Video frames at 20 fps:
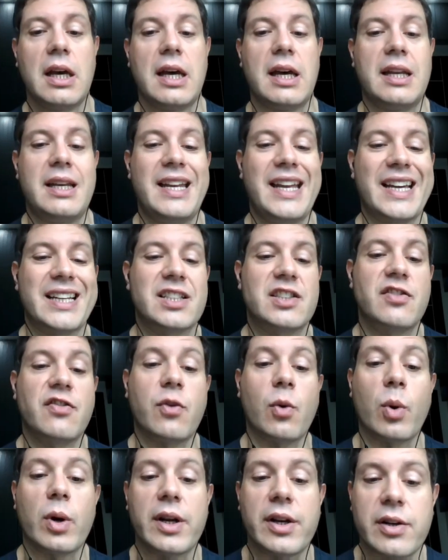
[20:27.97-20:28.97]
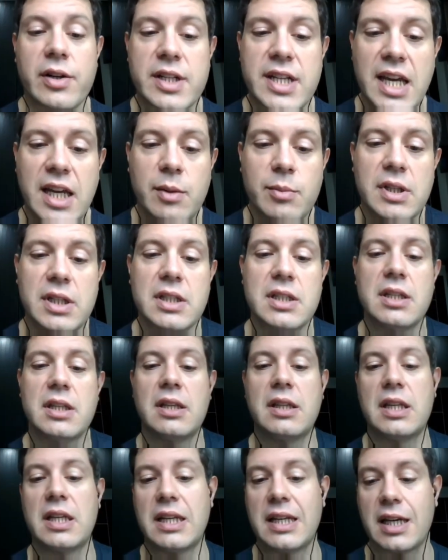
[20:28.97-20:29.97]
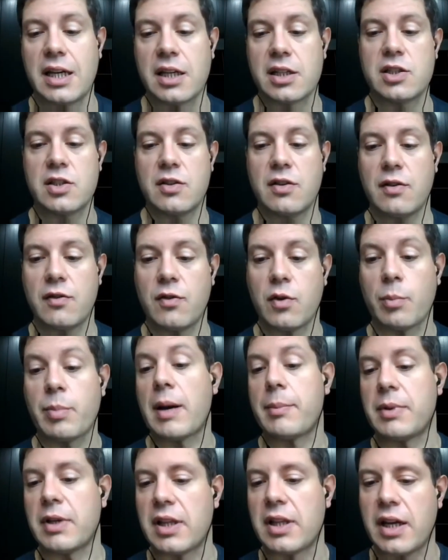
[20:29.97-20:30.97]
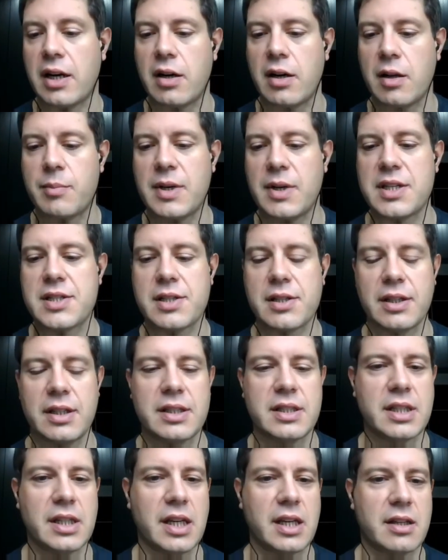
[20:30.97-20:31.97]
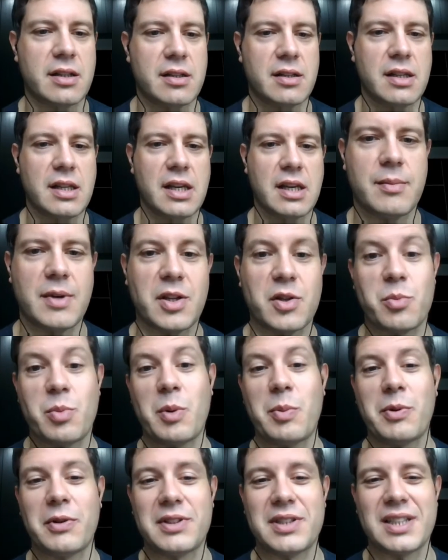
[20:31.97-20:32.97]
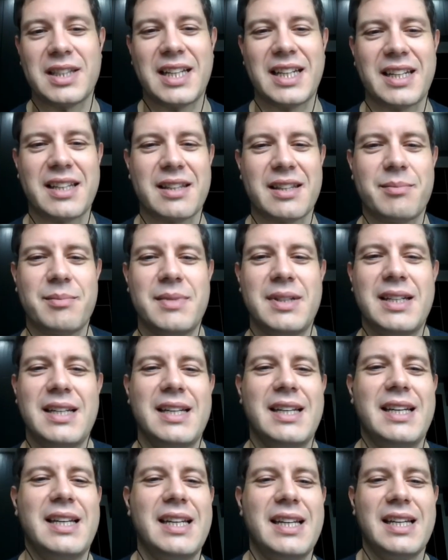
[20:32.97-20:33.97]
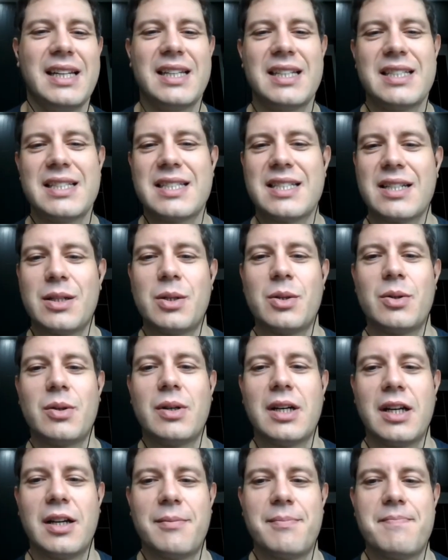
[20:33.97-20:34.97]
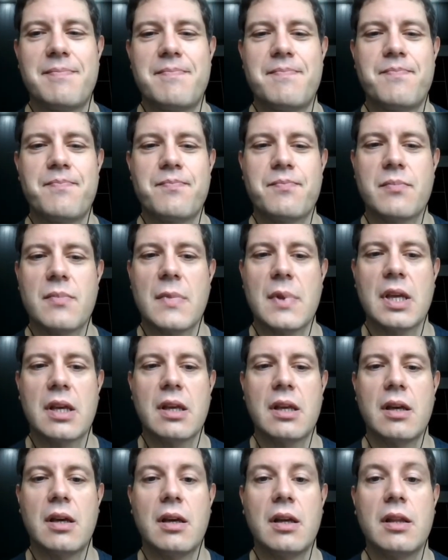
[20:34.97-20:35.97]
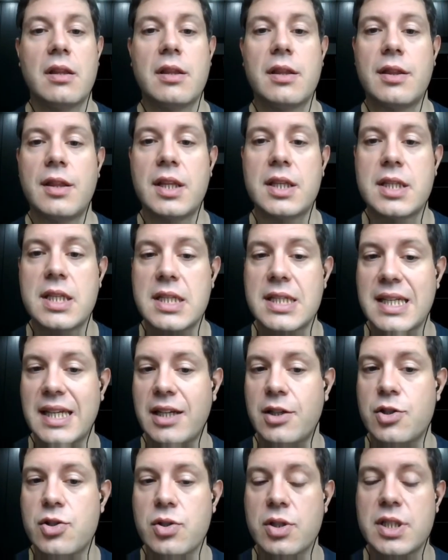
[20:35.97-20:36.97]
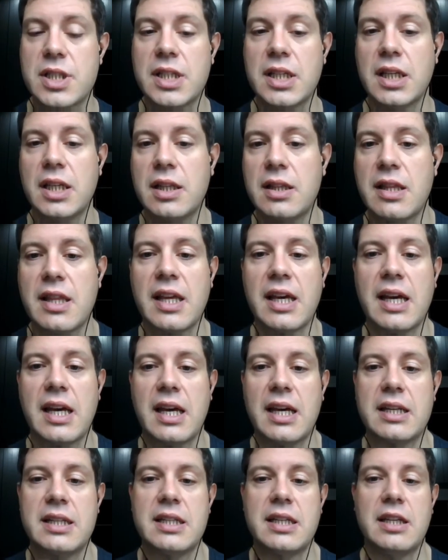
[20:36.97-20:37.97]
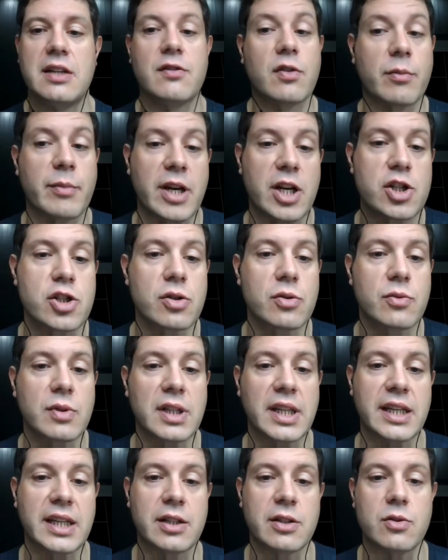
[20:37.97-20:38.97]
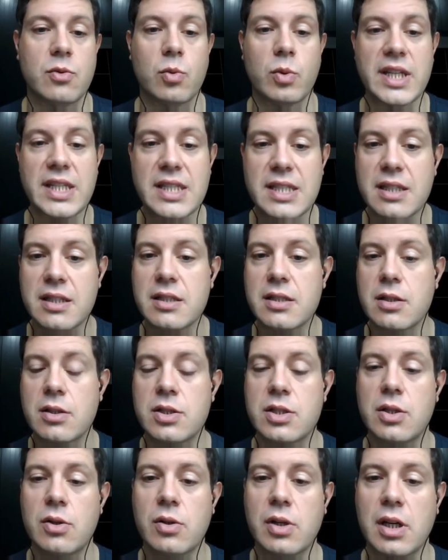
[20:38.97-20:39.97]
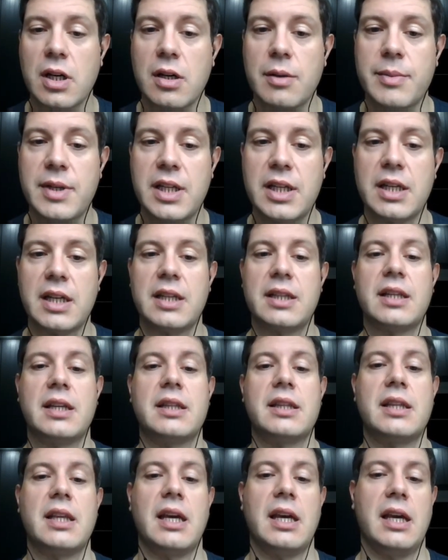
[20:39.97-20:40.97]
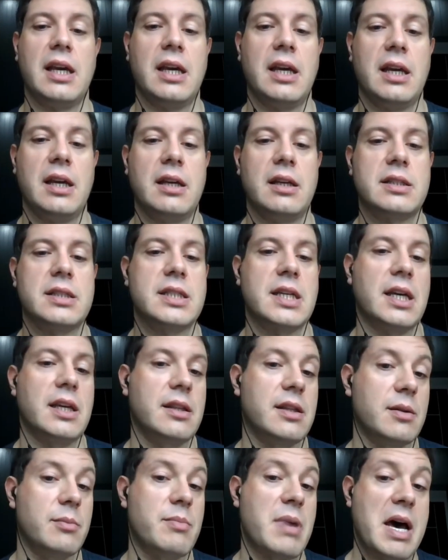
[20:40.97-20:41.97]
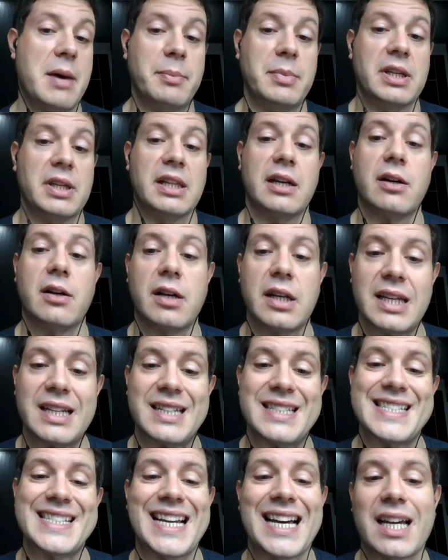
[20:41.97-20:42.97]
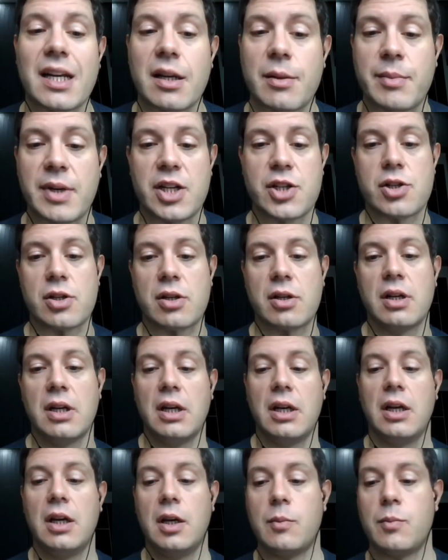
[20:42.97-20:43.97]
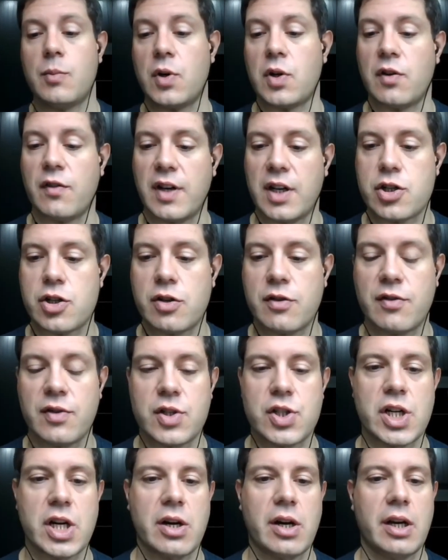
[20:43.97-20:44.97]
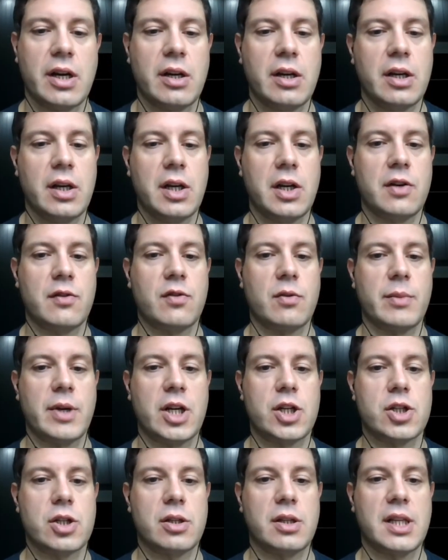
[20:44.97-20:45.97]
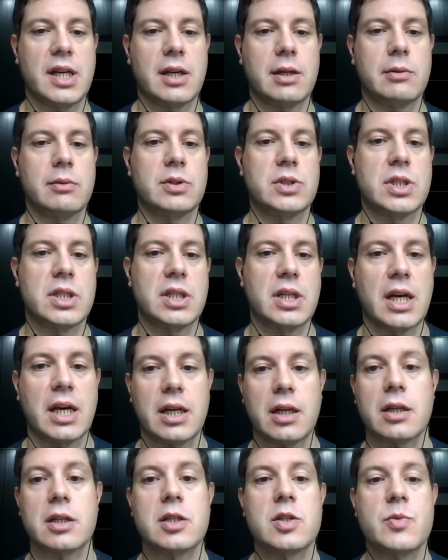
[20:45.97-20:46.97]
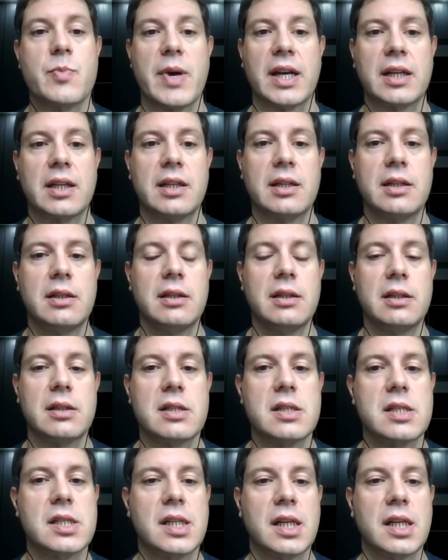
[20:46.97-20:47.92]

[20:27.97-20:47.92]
Uh, next for entertainment, and then next for popularity, basically to get um, other people to like them. So um, this is interesting that information related reasons are so common and that they say that popularity is not a major motivation for sharing information. That was not expected in the